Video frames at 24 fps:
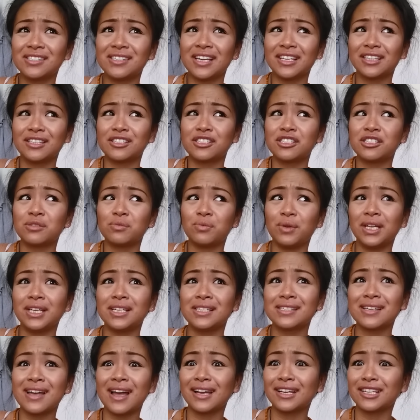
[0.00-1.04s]
like the
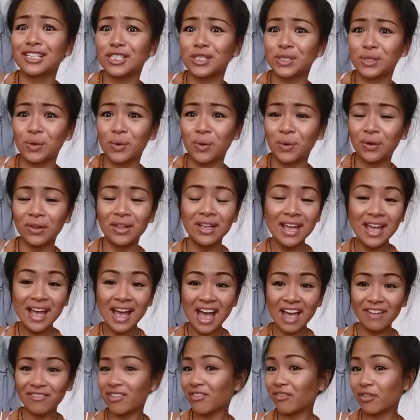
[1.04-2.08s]
sweetest, kindest soul
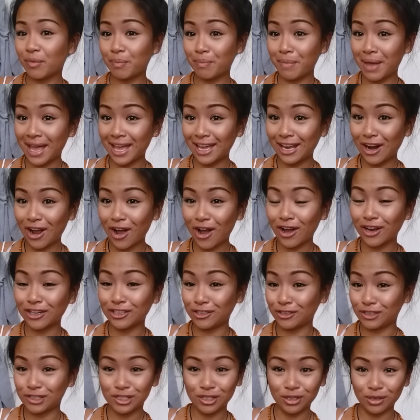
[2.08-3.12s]
I've ever met on
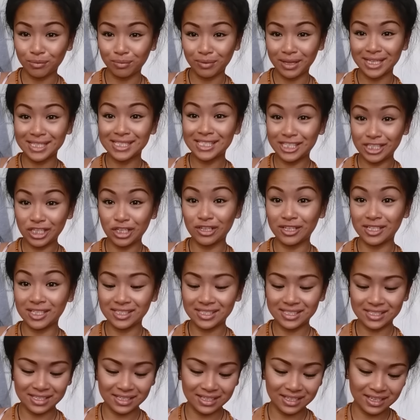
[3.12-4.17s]
YouTube. Like,
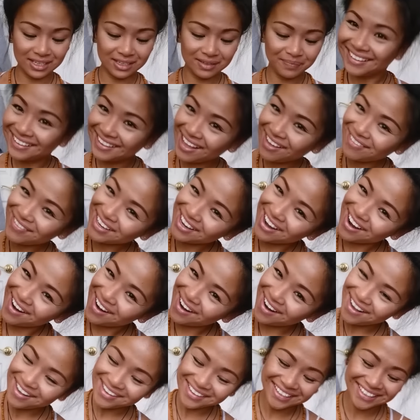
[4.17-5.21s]
seriously. Love you,
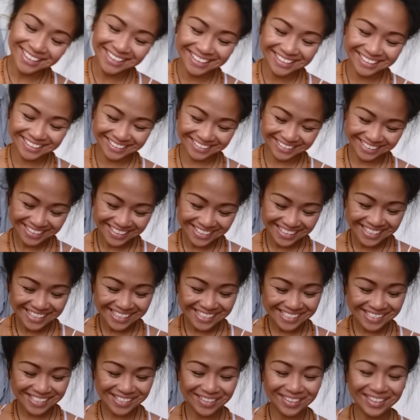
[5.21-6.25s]
girl!
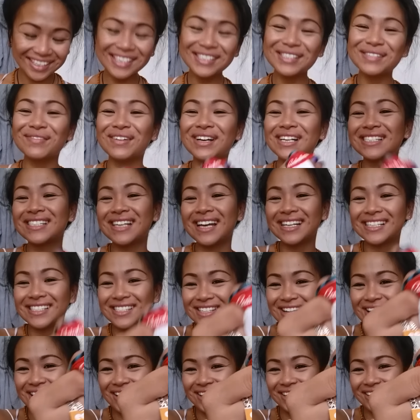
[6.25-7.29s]
So this was
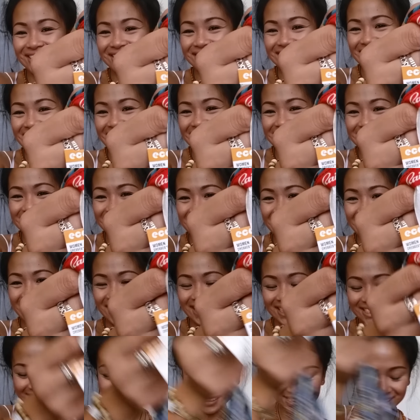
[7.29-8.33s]
$1.98.